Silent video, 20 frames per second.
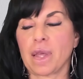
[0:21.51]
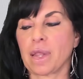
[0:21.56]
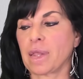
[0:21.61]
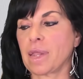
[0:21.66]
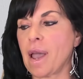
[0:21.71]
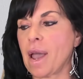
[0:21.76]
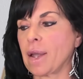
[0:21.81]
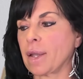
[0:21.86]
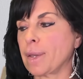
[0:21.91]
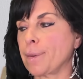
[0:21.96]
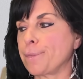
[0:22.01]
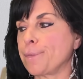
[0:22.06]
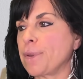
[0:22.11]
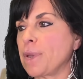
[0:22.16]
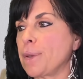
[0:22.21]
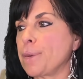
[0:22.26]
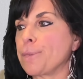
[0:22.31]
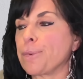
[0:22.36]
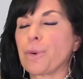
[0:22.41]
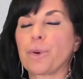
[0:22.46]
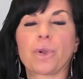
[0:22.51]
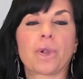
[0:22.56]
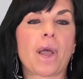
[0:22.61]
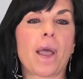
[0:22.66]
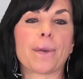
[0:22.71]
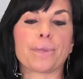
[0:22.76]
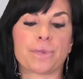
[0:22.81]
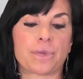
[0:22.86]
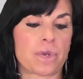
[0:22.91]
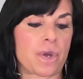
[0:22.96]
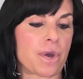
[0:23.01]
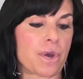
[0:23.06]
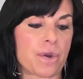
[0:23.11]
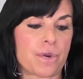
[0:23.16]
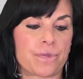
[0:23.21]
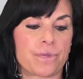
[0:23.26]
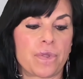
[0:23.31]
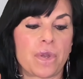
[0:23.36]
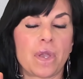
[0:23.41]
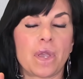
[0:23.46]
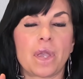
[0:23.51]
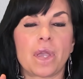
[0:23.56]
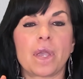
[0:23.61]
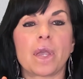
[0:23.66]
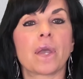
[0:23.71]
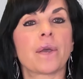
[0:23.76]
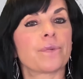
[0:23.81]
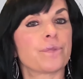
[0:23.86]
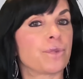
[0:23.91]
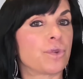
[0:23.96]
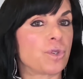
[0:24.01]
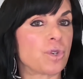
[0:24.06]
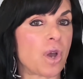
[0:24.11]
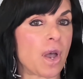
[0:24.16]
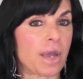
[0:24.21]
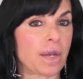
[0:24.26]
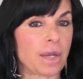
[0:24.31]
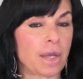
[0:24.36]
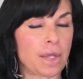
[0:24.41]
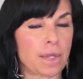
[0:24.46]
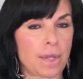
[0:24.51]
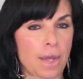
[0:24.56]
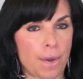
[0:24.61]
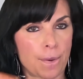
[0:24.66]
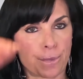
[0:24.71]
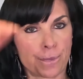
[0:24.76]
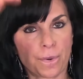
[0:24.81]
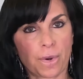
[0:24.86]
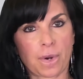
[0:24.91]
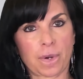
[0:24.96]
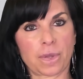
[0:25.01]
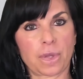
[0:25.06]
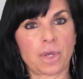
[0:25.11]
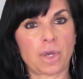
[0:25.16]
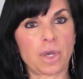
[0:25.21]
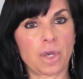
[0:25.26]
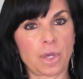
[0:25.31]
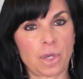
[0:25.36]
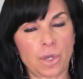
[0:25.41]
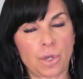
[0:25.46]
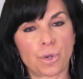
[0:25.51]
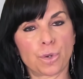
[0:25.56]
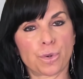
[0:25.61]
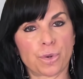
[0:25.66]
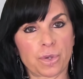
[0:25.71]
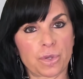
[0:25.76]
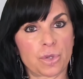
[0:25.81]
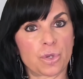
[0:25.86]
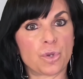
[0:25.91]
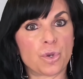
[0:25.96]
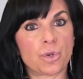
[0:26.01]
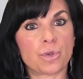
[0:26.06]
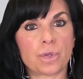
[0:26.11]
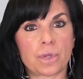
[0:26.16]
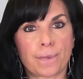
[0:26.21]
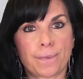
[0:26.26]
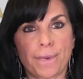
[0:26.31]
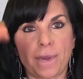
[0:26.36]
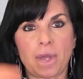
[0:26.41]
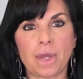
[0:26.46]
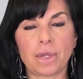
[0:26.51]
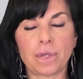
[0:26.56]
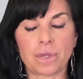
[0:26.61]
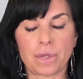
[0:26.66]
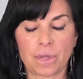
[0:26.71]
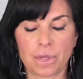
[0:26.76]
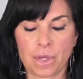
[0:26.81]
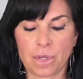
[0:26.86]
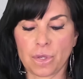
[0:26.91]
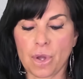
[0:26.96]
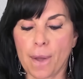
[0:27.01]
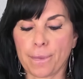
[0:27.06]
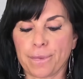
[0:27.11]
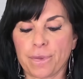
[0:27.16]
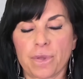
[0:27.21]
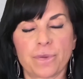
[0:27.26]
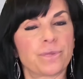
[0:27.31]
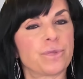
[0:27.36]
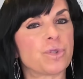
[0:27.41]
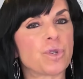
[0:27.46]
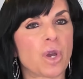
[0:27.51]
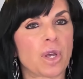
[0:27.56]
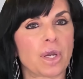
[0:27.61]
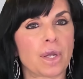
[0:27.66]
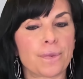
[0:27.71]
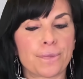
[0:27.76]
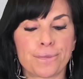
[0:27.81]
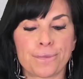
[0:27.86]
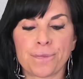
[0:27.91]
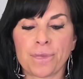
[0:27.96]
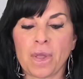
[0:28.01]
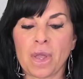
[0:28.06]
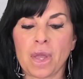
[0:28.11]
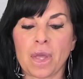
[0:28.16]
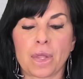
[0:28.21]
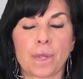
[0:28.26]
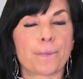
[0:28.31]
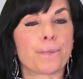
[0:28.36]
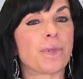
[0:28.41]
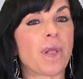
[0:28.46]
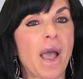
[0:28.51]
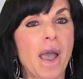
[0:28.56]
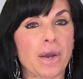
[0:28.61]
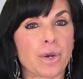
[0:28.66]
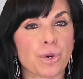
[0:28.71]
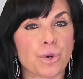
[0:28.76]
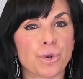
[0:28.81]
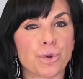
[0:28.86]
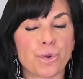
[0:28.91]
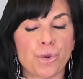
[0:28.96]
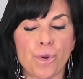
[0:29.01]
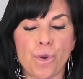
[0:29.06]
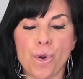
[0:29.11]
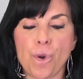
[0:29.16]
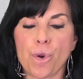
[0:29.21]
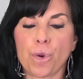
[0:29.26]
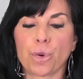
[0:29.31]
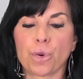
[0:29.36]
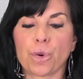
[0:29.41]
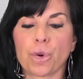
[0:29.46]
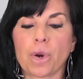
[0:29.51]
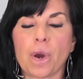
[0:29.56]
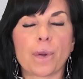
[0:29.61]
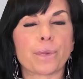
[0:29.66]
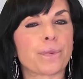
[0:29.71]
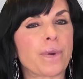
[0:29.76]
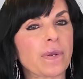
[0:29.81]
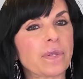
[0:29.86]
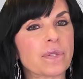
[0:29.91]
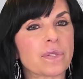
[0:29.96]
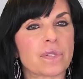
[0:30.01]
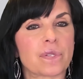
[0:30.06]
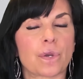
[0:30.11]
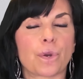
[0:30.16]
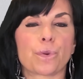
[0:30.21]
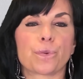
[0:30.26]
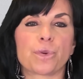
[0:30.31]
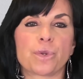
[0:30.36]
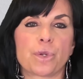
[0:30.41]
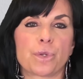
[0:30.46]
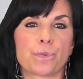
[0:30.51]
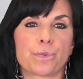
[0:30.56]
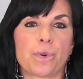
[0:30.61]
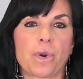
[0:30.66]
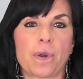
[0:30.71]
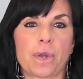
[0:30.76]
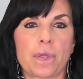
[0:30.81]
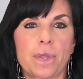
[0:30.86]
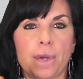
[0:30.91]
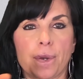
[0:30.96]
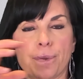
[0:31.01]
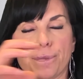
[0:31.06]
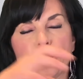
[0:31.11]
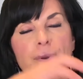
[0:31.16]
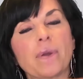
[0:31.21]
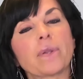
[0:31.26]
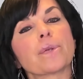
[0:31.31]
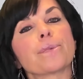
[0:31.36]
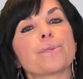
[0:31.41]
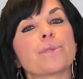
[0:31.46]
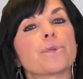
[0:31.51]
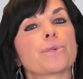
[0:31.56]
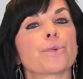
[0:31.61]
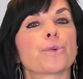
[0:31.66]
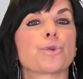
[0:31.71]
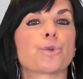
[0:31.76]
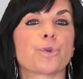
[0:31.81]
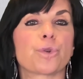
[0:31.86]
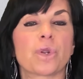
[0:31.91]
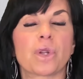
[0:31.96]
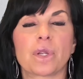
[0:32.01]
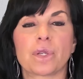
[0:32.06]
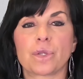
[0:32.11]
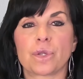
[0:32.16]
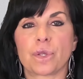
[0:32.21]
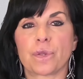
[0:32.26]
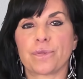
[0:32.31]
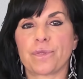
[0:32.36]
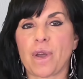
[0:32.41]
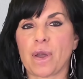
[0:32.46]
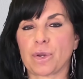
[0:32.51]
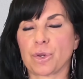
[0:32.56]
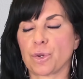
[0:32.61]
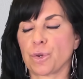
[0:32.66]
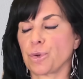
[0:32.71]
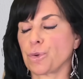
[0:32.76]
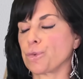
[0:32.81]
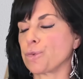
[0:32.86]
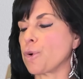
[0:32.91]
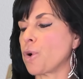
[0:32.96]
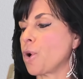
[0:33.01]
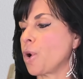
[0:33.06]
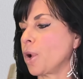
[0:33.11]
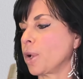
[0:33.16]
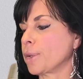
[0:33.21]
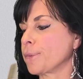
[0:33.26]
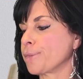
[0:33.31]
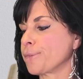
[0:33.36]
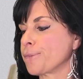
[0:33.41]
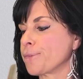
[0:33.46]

That can be prolapse of the vagina, where the uterus used to be, the top of the vagina, the bladder, or a rectocele, which is where the rectum is protruding into the vaginal wall.